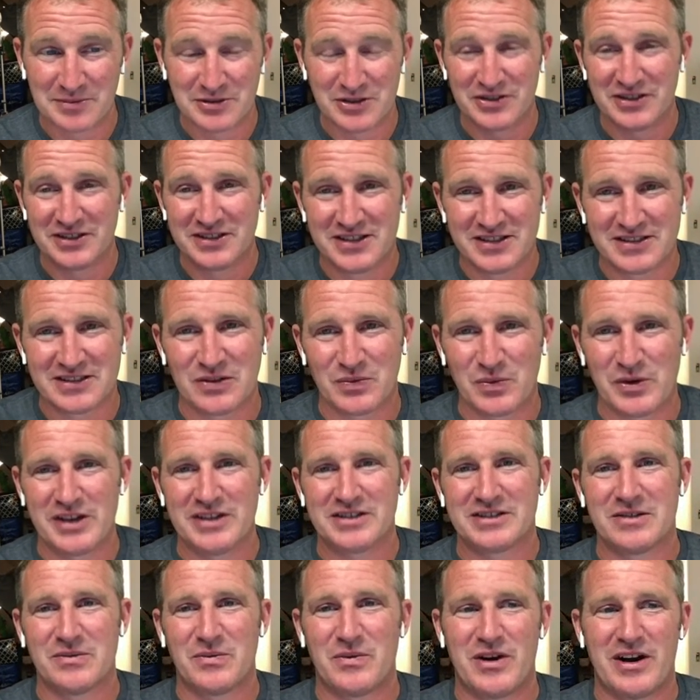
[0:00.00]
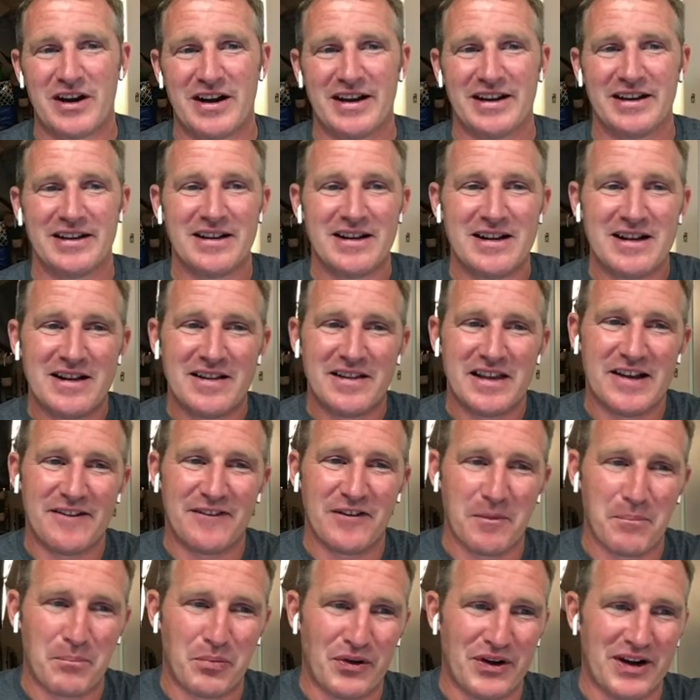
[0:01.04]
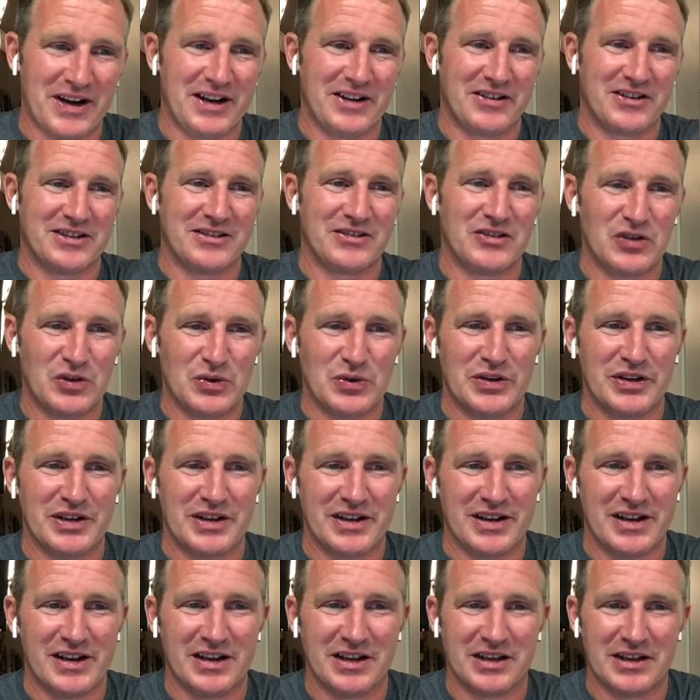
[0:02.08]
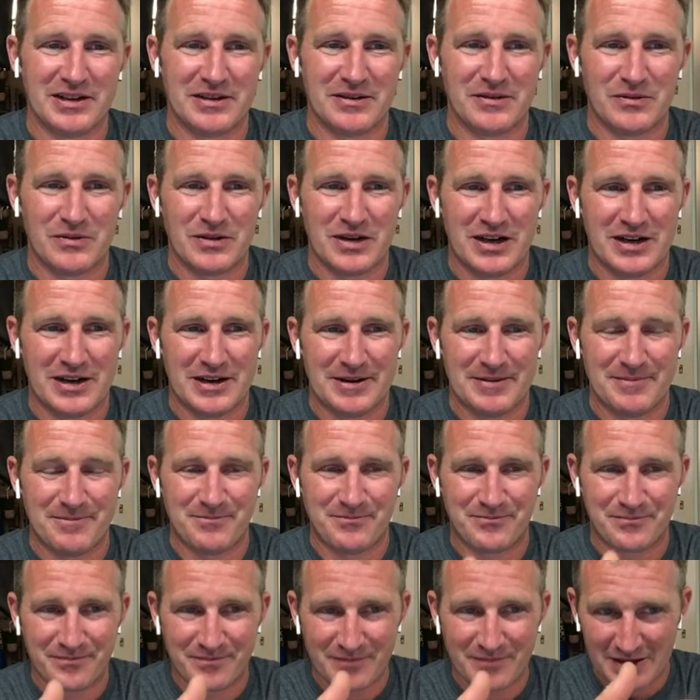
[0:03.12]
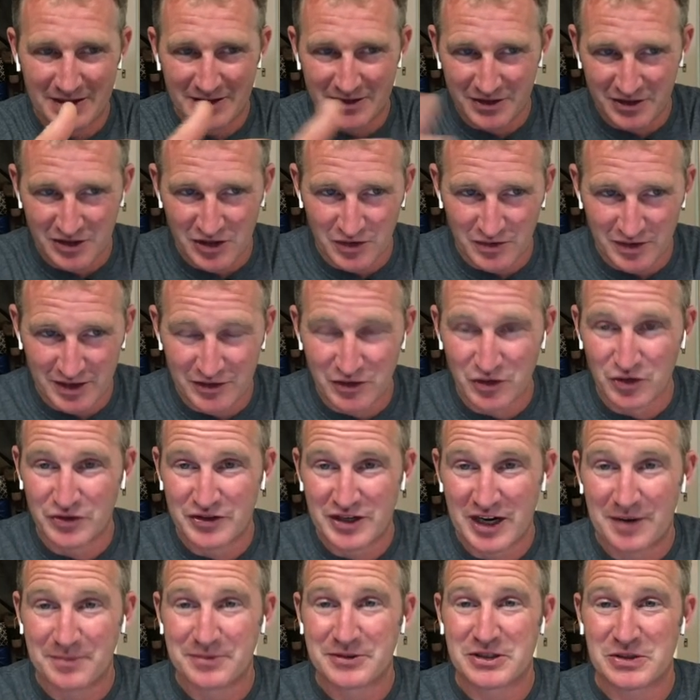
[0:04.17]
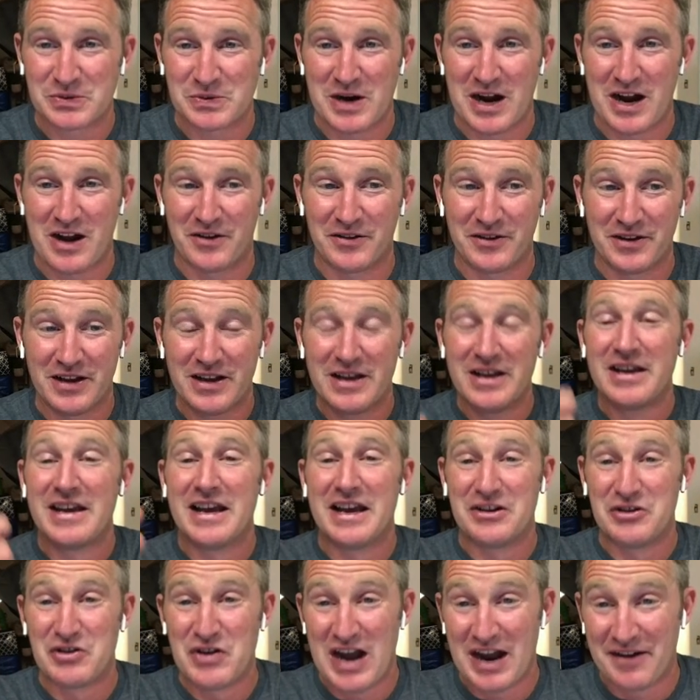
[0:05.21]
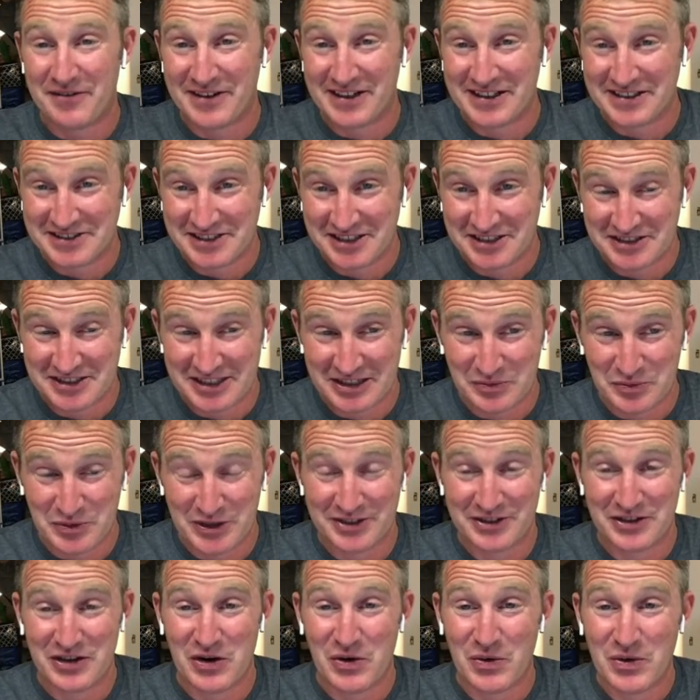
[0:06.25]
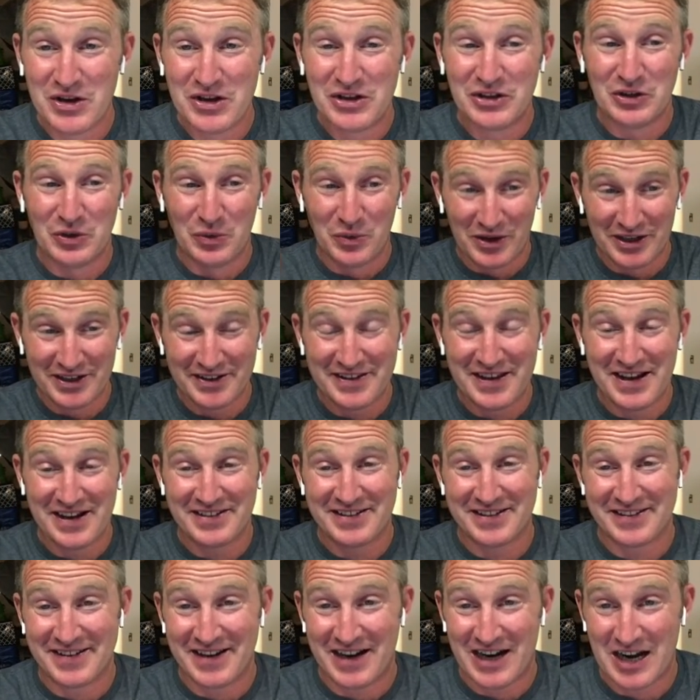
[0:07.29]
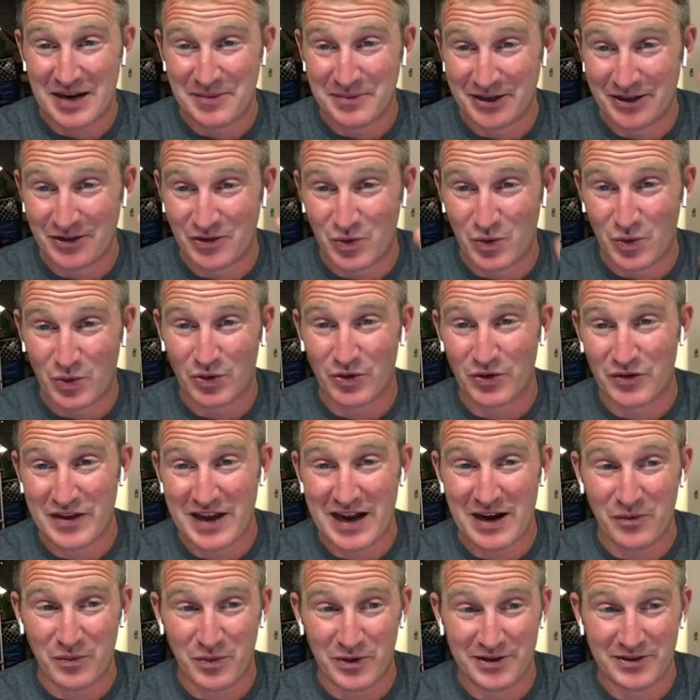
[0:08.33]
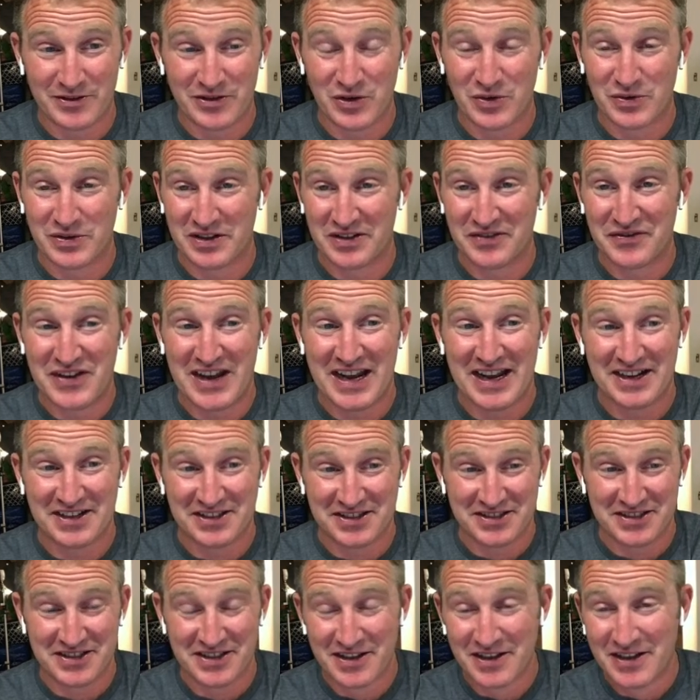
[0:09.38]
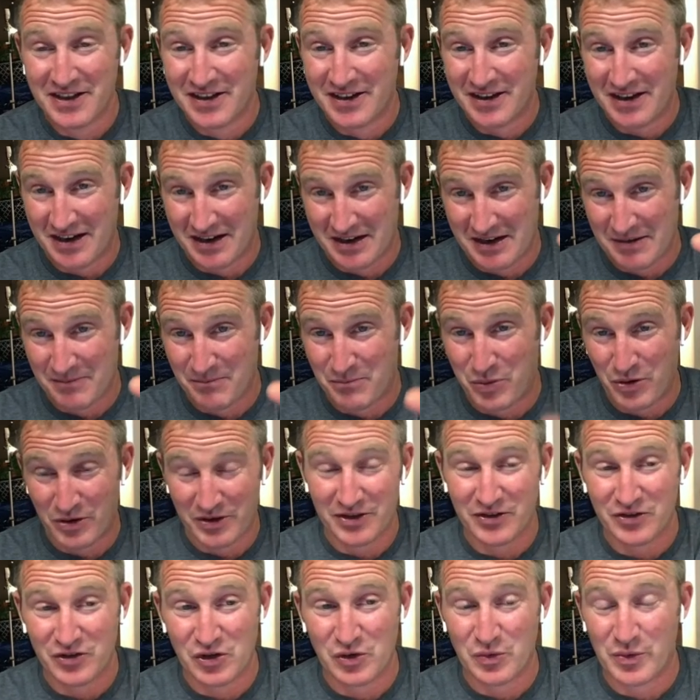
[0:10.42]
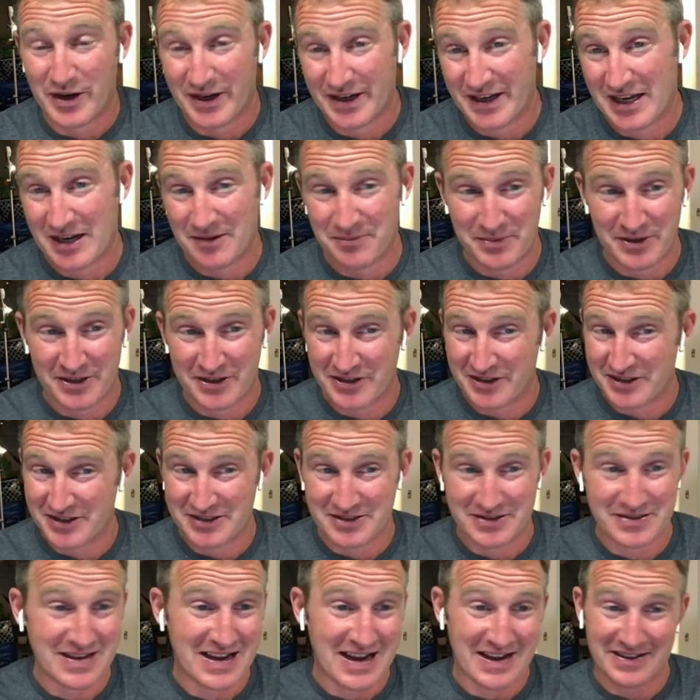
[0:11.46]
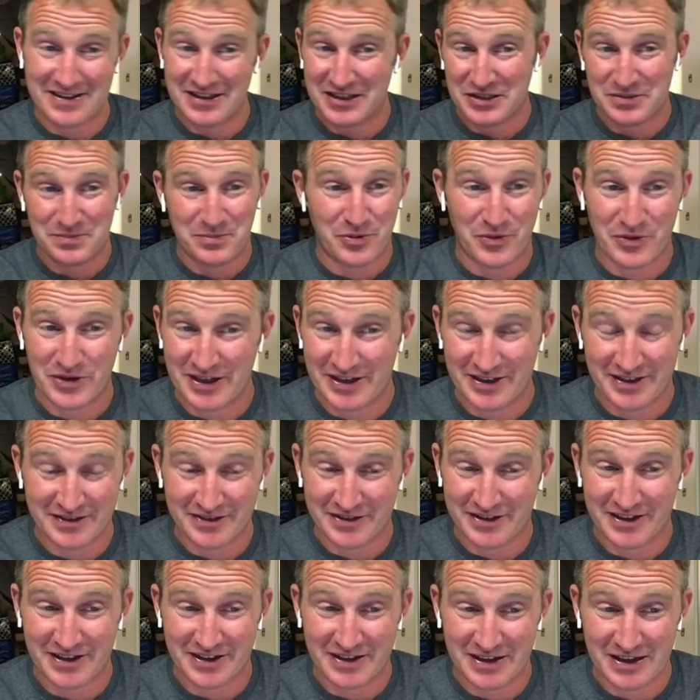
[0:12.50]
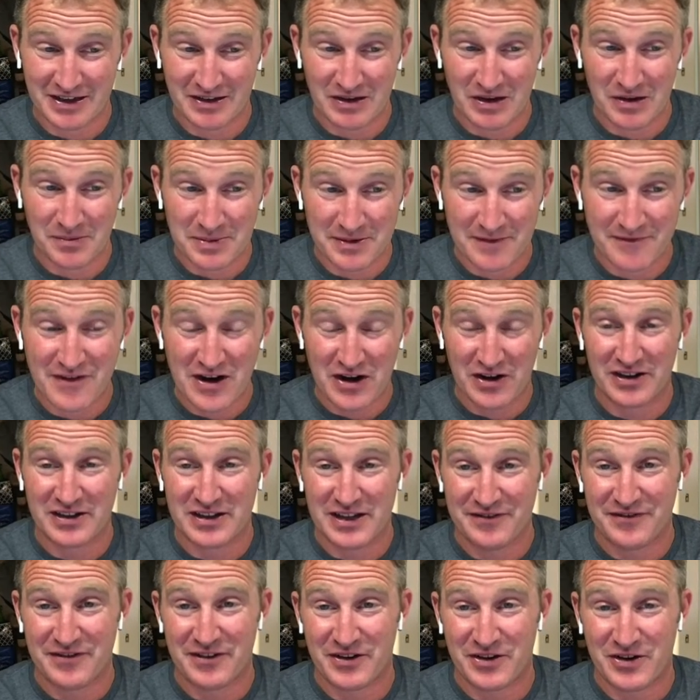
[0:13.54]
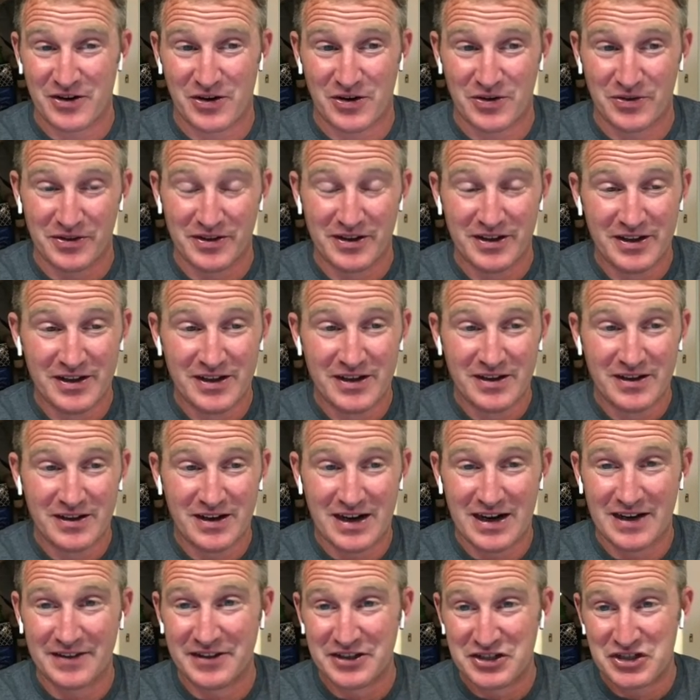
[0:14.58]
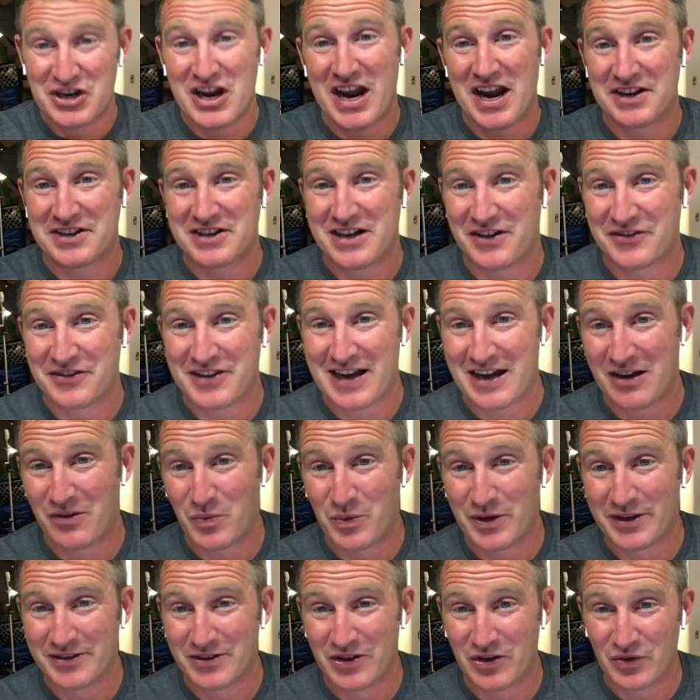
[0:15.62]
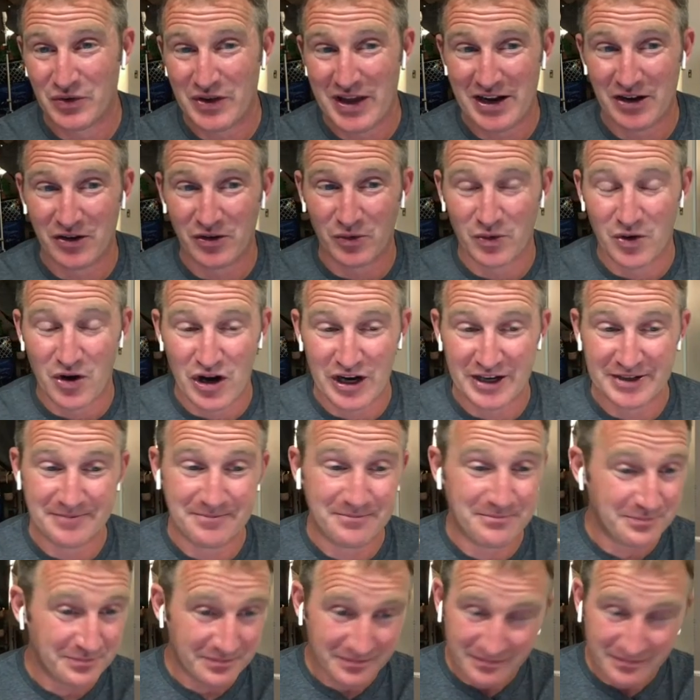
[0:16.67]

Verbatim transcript: So this is the reason why if you're planning on doing a um, you know, a new tub surround and you have an existing window, you want to take the time and order that window in advance and then put a new one in because at this point, like it, would be very difficult uh, to change out that window later on.